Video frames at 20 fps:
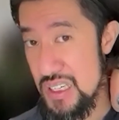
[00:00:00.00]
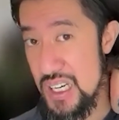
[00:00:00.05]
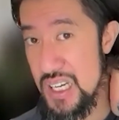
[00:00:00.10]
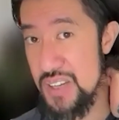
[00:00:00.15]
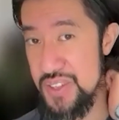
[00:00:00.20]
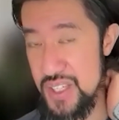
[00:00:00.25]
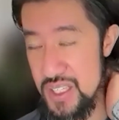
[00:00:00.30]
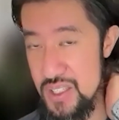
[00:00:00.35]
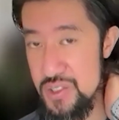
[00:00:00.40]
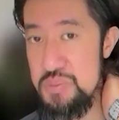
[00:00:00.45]

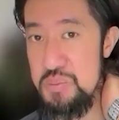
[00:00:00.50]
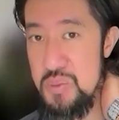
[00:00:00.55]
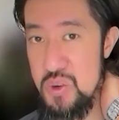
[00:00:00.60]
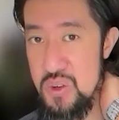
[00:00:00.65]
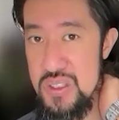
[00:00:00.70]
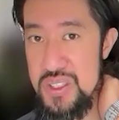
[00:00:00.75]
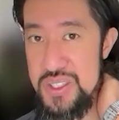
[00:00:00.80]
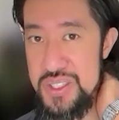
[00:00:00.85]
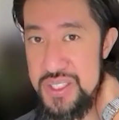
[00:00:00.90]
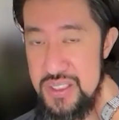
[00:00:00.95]
I think it's
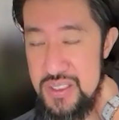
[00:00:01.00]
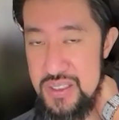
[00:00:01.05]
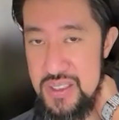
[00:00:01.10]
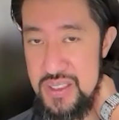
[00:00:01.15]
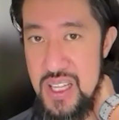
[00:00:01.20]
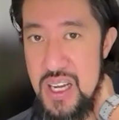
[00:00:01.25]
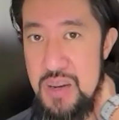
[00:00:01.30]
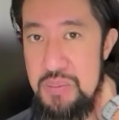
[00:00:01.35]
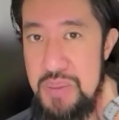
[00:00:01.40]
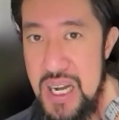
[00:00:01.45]
more listening
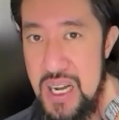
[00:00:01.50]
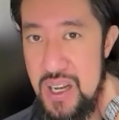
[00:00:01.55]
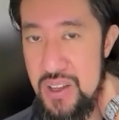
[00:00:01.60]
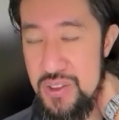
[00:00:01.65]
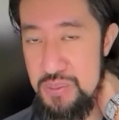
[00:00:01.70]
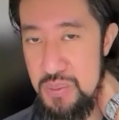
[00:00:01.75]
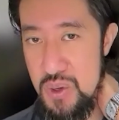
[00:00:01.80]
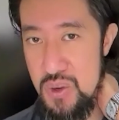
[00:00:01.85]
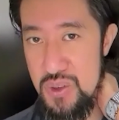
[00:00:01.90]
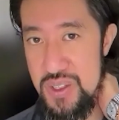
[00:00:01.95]
to that
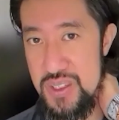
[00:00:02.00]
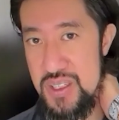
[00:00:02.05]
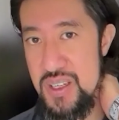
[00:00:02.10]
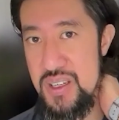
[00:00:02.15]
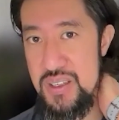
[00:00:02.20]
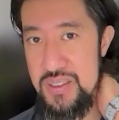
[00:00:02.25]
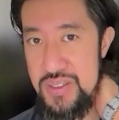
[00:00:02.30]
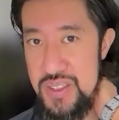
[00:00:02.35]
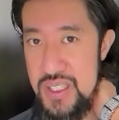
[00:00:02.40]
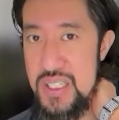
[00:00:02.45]
path more than
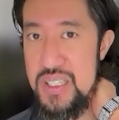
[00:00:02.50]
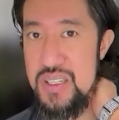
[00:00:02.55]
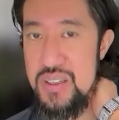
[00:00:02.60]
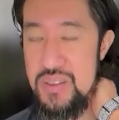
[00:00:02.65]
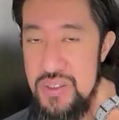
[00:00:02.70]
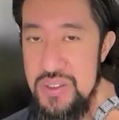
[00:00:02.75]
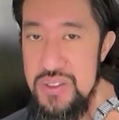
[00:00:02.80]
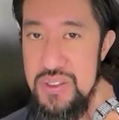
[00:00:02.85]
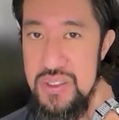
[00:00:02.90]
anything else.